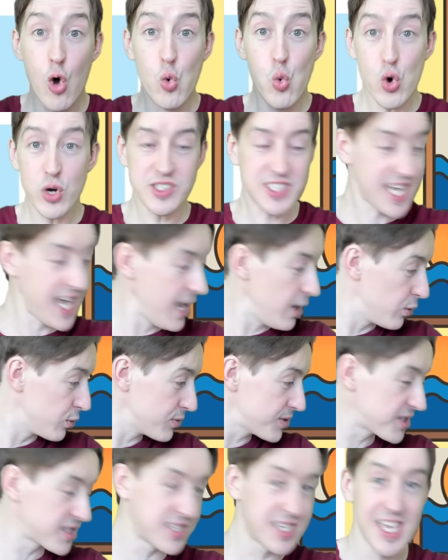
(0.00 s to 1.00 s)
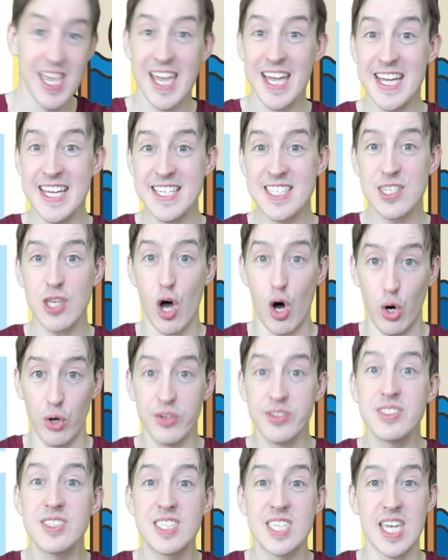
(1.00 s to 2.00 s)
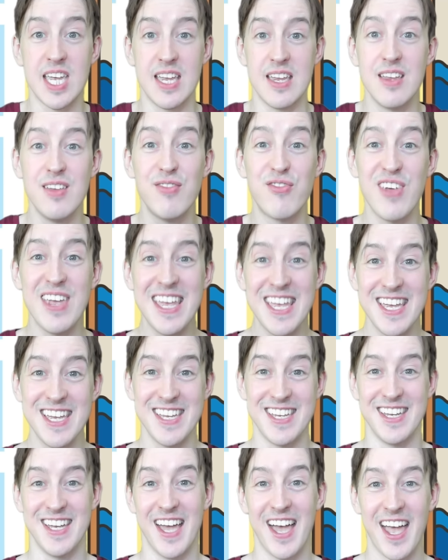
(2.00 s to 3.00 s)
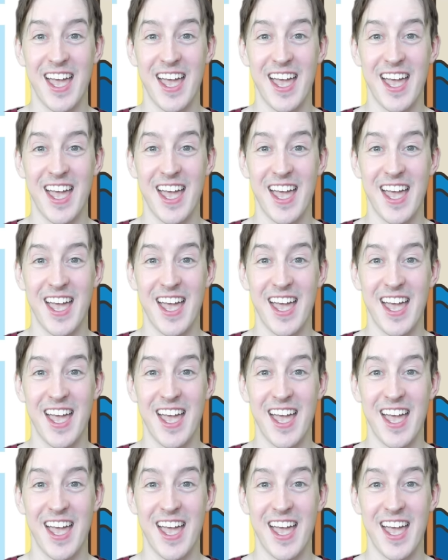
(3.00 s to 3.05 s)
What else is on T V?